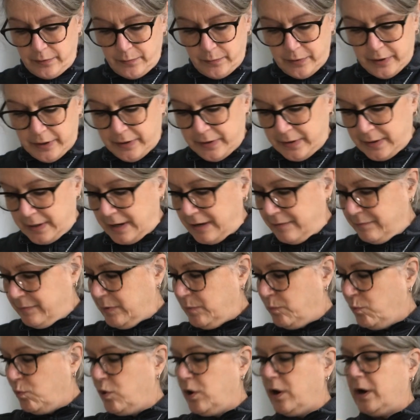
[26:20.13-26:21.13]
one that I've
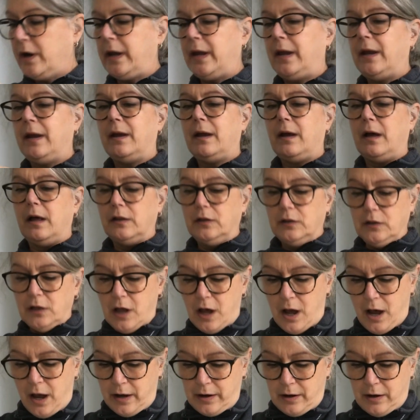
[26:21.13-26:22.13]
been working a
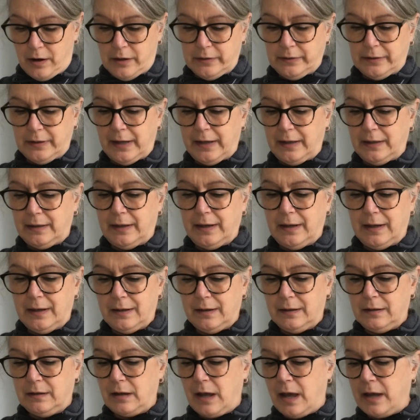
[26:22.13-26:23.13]
lot on lately, and
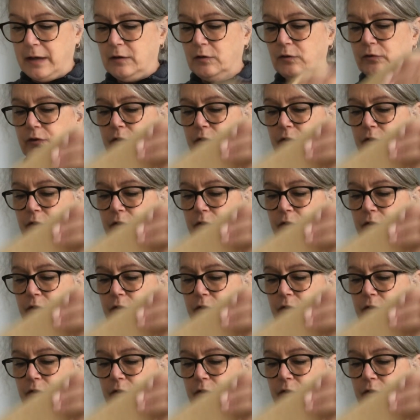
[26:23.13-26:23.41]
I don't